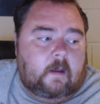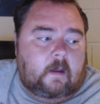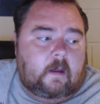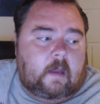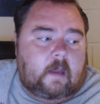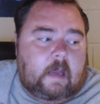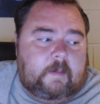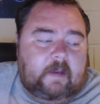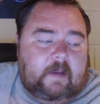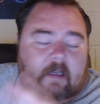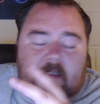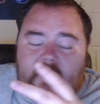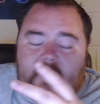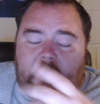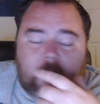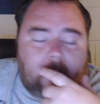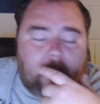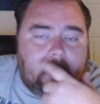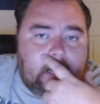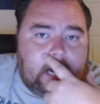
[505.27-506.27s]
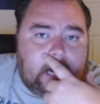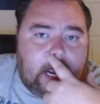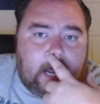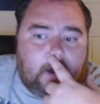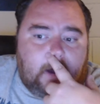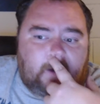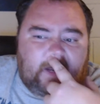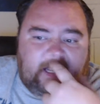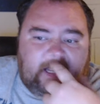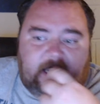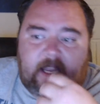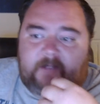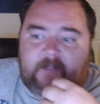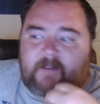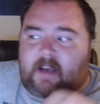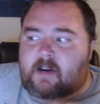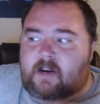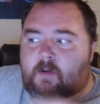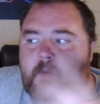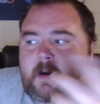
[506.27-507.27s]
because, like, right now, like, if
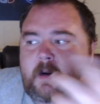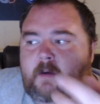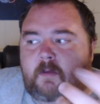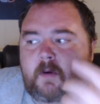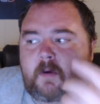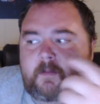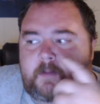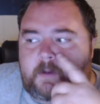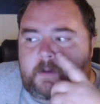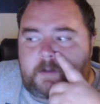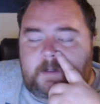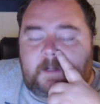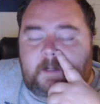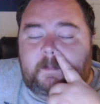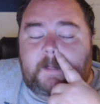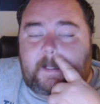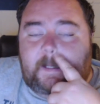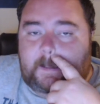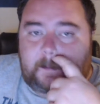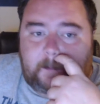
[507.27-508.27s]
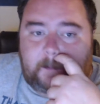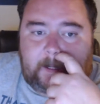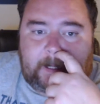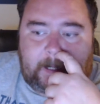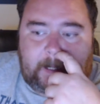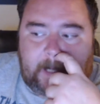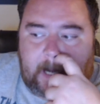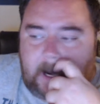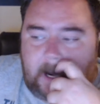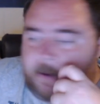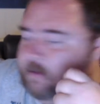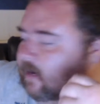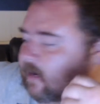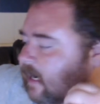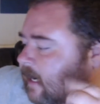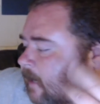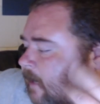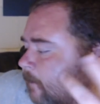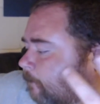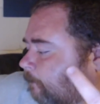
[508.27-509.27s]
I don't want to review something in a week, I'll
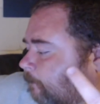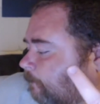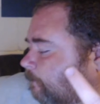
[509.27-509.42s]
grab